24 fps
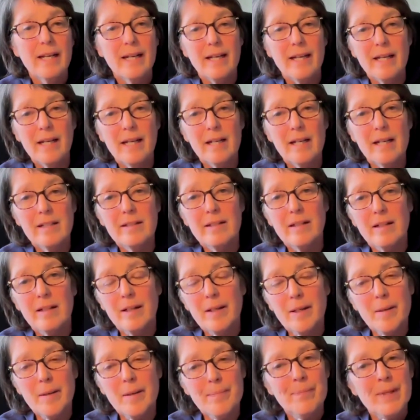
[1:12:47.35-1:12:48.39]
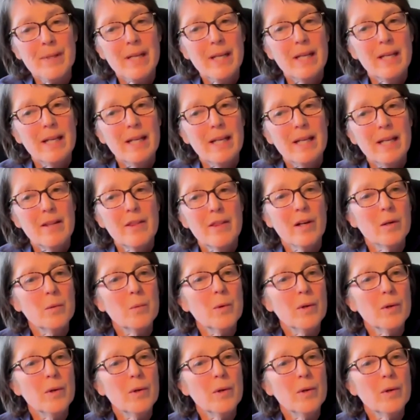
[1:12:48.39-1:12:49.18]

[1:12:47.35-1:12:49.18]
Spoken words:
And there